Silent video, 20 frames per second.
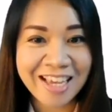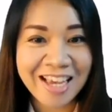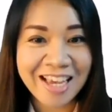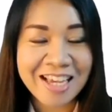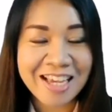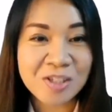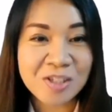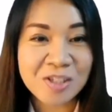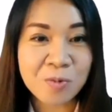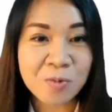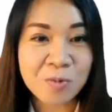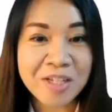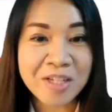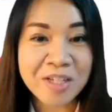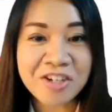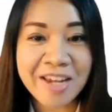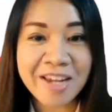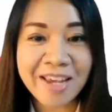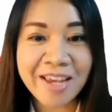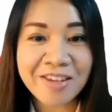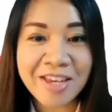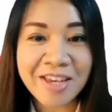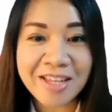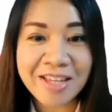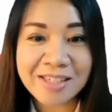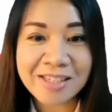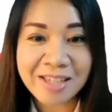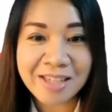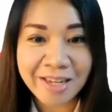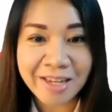so once you're there, you can
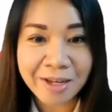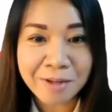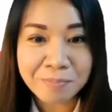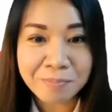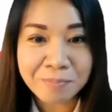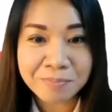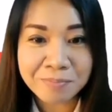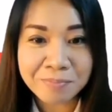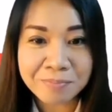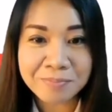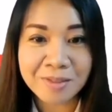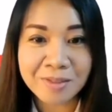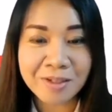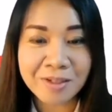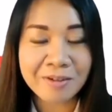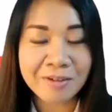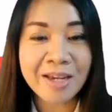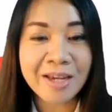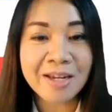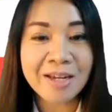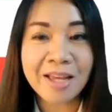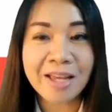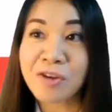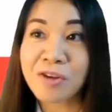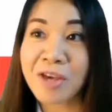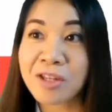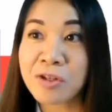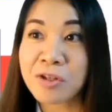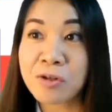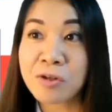sign up. Alright, and you
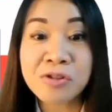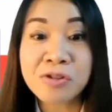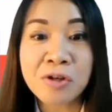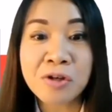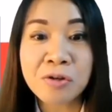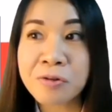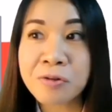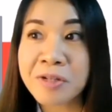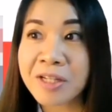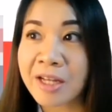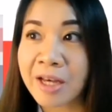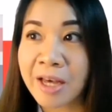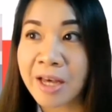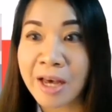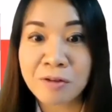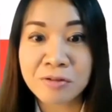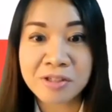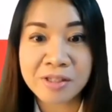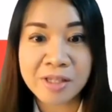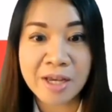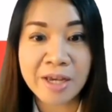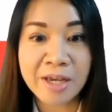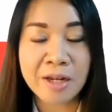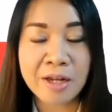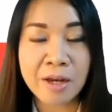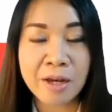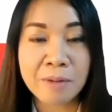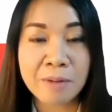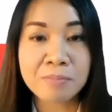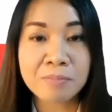can use your Google account to sign
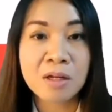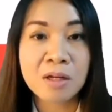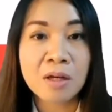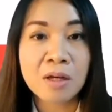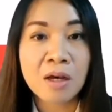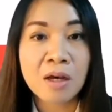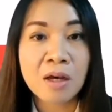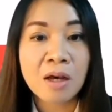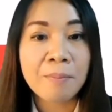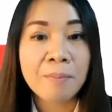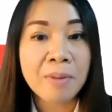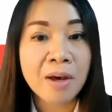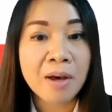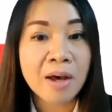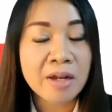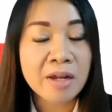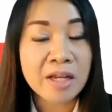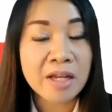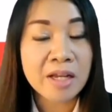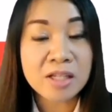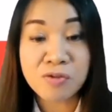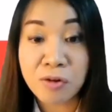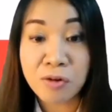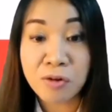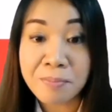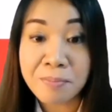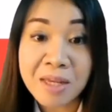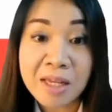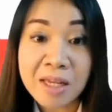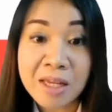up. But as for
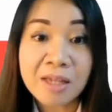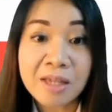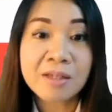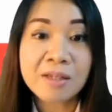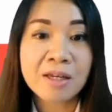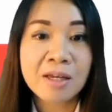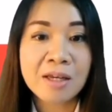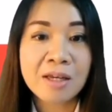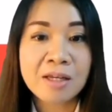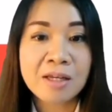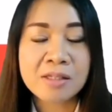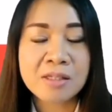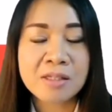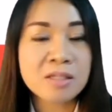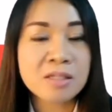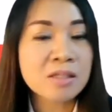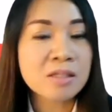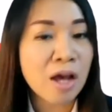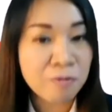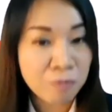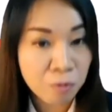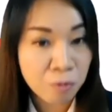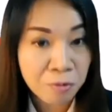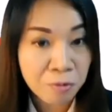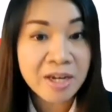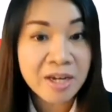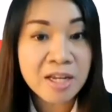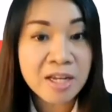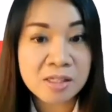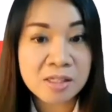me, since I've
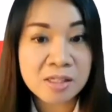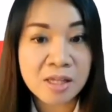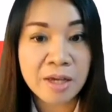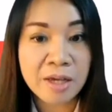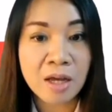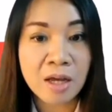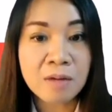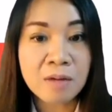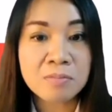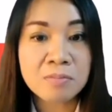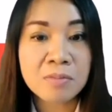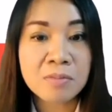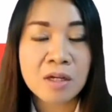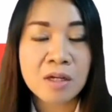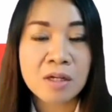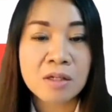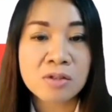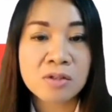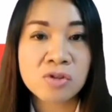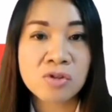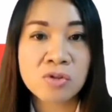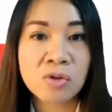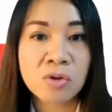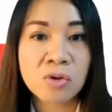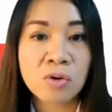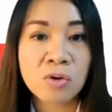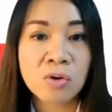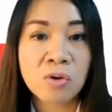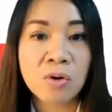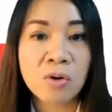already signed up,
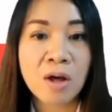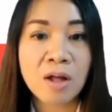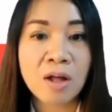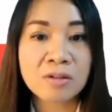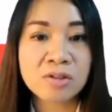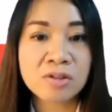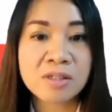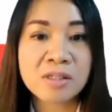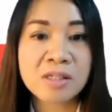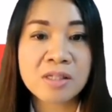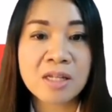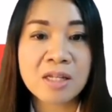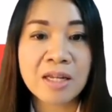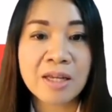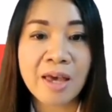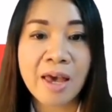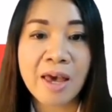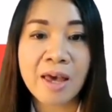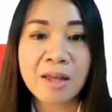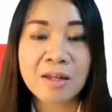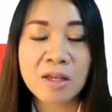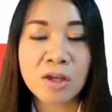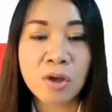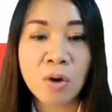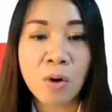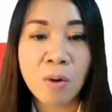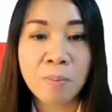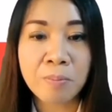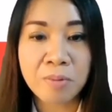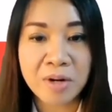so I'll just click at
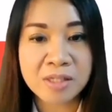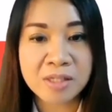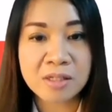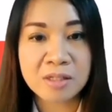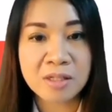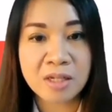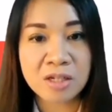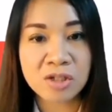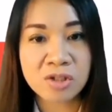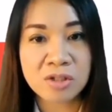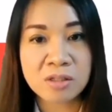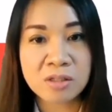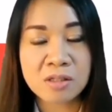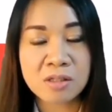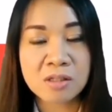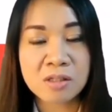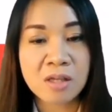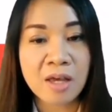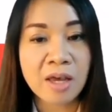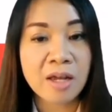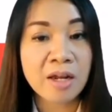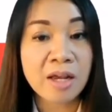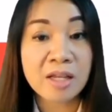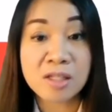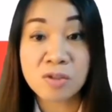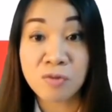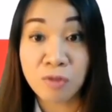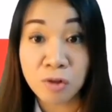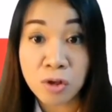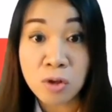your presentations. And
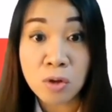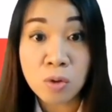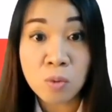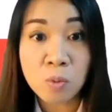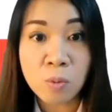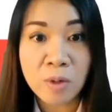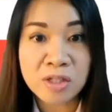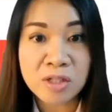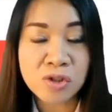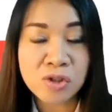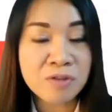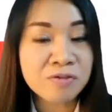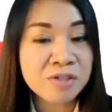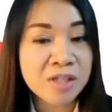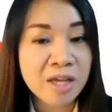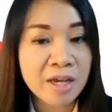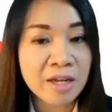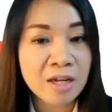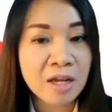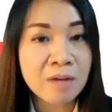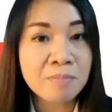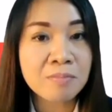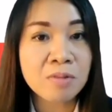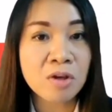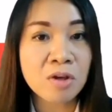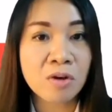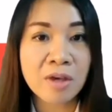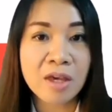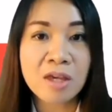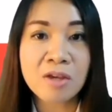as for you, once you've signed up,
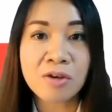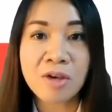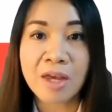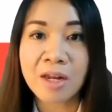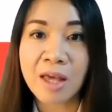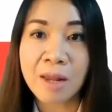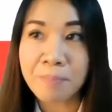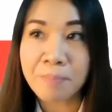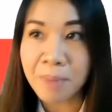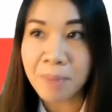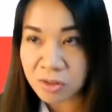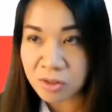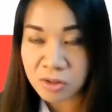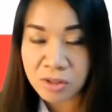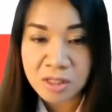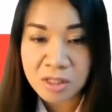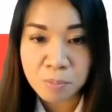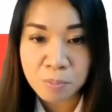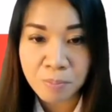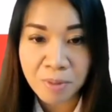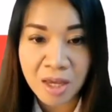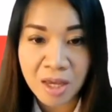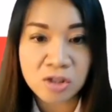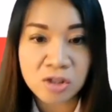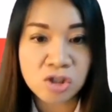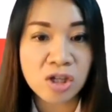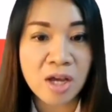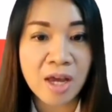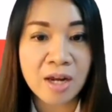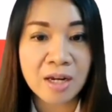okay, you can get back to this
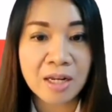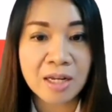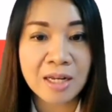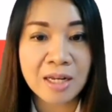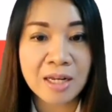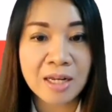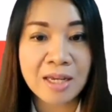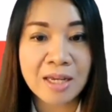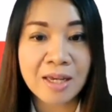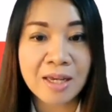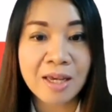page and click